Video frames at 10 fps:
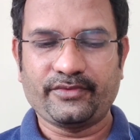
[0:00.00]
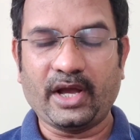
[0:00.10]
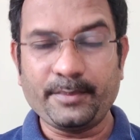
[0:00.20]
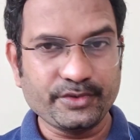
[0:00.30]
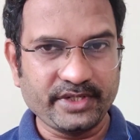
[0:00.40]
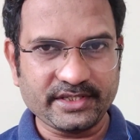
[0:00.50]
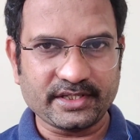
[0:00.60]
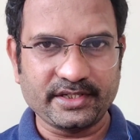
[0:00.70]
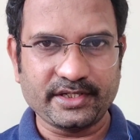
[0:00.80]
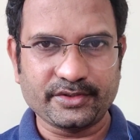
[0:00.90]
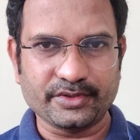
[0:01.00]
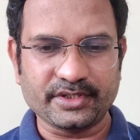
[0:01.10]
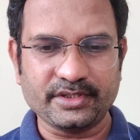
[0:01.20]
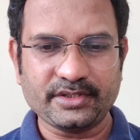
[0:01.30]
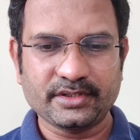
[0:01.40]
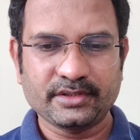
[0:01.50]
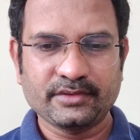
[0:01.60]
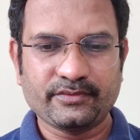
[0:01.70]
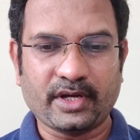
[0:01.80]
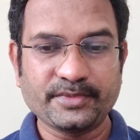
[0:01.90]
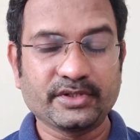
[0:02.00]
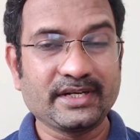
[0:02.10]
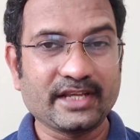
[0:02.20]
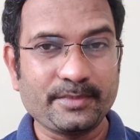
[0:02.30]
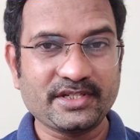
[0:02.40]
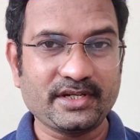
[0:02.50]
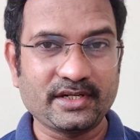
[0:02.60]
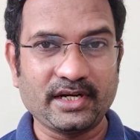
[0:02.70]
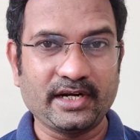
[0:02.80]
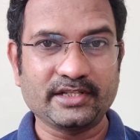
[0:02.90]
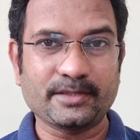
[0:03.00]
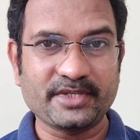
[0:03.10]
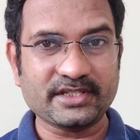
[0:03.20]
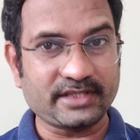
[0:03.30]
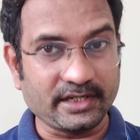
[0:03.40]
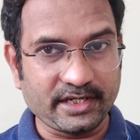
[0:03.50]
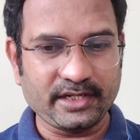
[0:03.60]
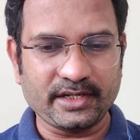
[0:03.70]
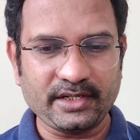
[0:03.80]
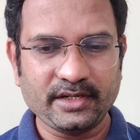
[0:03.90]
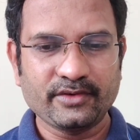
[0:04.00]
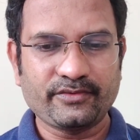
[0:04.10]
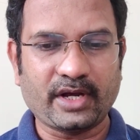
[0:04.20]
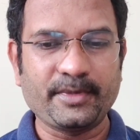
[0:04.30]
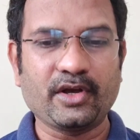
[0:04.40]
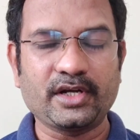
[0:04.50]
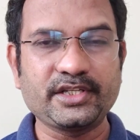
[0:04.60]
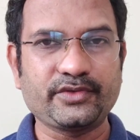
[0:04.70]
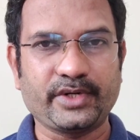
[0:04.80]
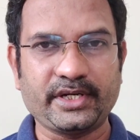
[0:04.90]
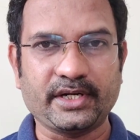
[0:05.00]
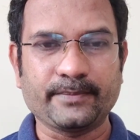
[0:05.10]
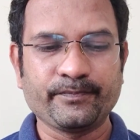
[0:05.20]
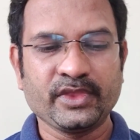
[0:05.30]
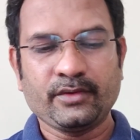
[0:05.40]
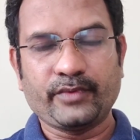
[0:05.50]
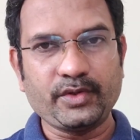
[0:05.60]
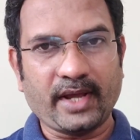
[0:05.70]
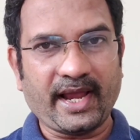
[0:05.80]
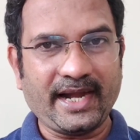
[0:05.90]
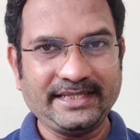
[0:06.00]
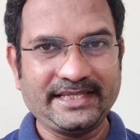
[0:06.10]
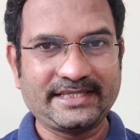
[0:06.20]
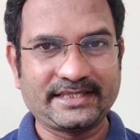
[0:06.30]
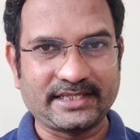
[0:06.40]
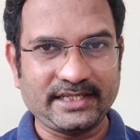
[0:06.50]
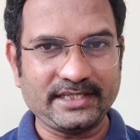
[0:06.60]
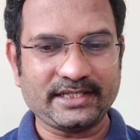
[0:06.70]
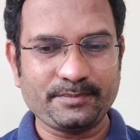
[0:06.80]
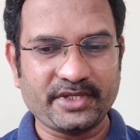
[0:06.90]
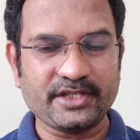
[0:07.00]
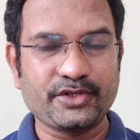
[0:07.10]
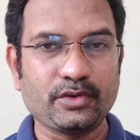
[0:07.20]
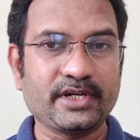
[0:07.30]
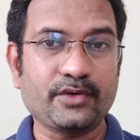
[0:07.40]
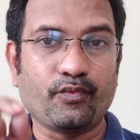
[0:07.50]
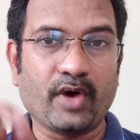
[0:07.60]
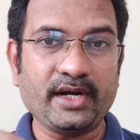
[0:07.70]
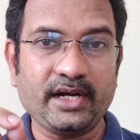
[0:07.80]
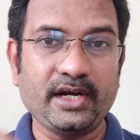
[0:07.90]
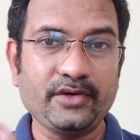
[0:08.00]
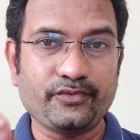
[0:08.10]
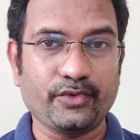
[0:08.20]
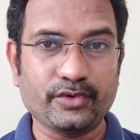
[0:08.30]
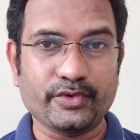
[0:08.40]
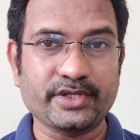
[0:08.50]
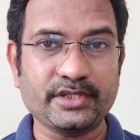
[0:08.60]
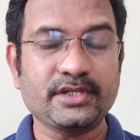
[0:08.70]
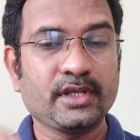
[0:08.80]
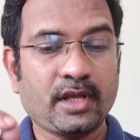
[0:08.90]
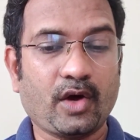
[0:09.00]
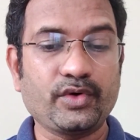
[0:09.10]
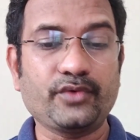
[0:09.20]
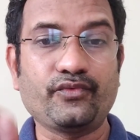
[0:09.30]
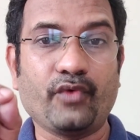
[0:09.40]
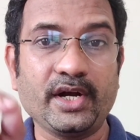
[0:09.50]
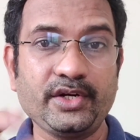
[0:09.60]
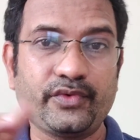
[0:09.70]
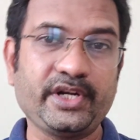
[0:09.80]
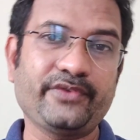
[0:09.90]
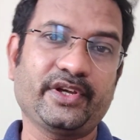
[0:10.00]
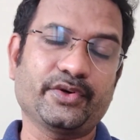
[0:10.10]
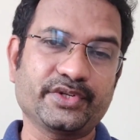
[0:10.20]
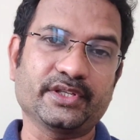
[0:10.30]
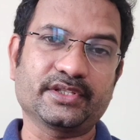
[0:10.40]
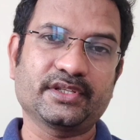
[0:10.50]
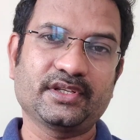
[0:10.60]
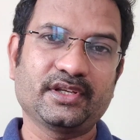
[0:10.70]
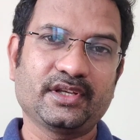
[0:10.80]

Pharmaceutics 38 questions. Pharmaceutical chemistry and related subjects 38. Pharmacology 28. When you add these three subjects, you will get 104 questions out of 125 questions.